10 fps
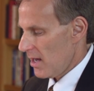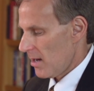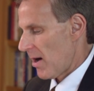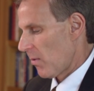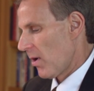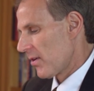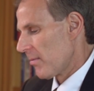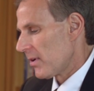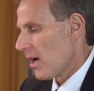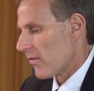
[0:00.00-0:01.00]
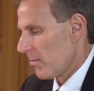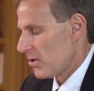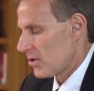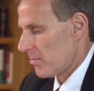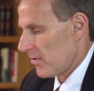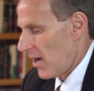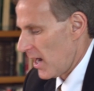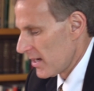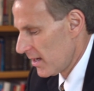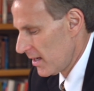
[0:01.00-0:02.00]
about whether government should
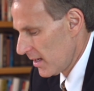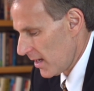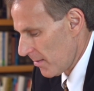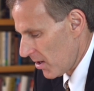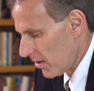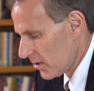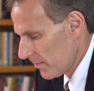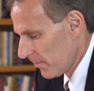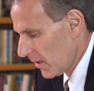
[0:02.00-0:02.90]
provide gay marriage.